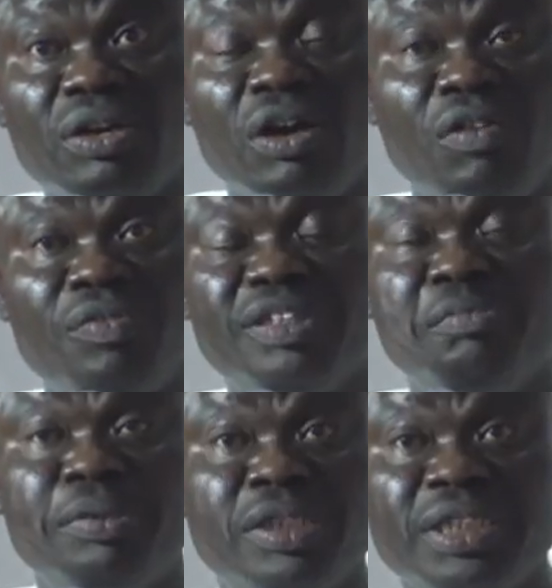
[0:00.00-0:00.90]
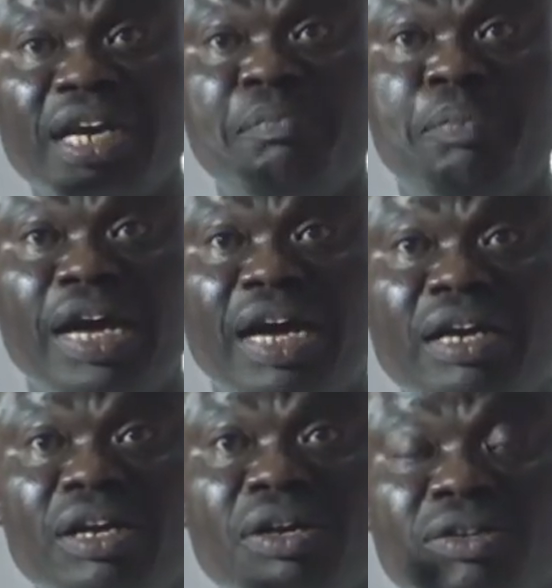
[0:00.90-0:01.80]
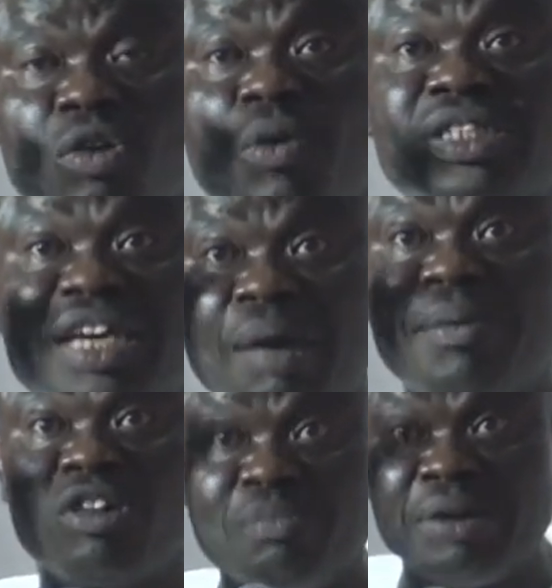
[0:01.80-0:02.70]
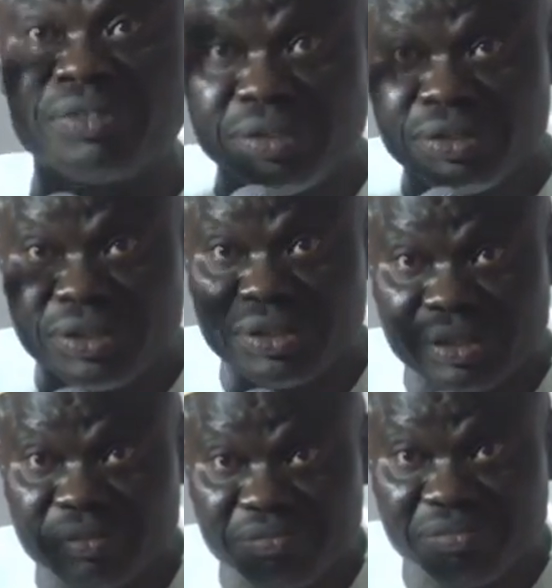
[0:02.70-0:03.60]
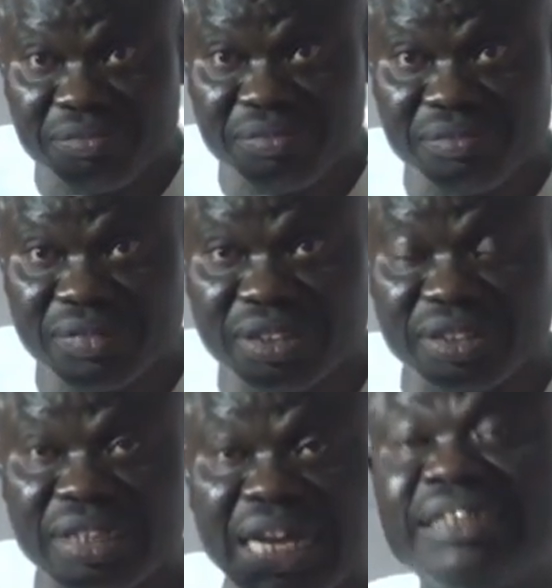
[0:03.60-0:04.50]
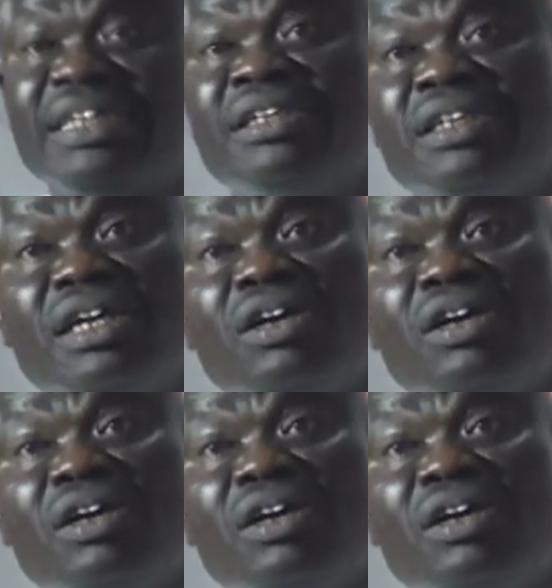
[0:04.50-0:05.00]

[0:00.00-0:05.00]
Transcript: of the British Empire towards the Cameroon Mountains, and then